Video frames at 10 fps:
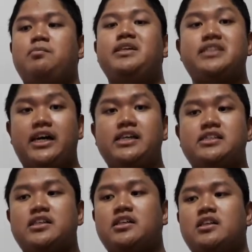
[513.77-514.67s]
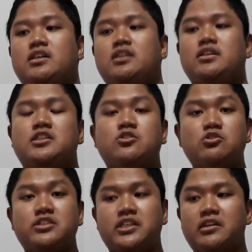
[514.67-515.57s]
Besides, the
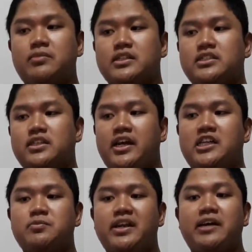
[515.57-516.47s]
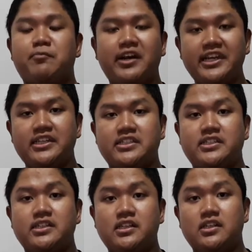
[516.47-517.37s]
school syllabus has been upgraded
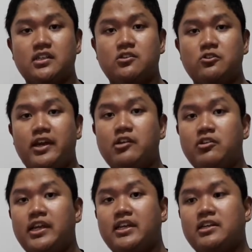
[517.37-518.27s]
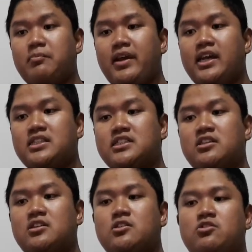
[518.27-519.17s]
to educate the mass
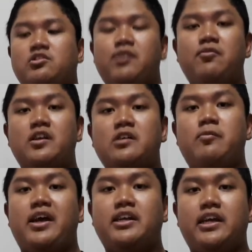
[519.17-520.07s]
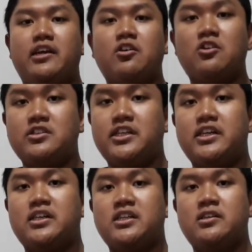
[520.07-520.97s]
to develop an
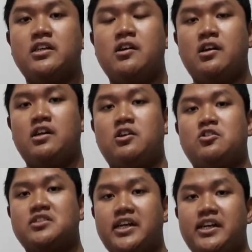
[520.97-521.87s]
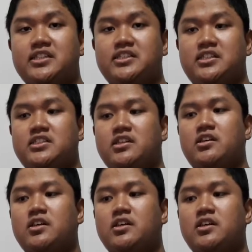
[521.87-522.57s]
ecological conscience.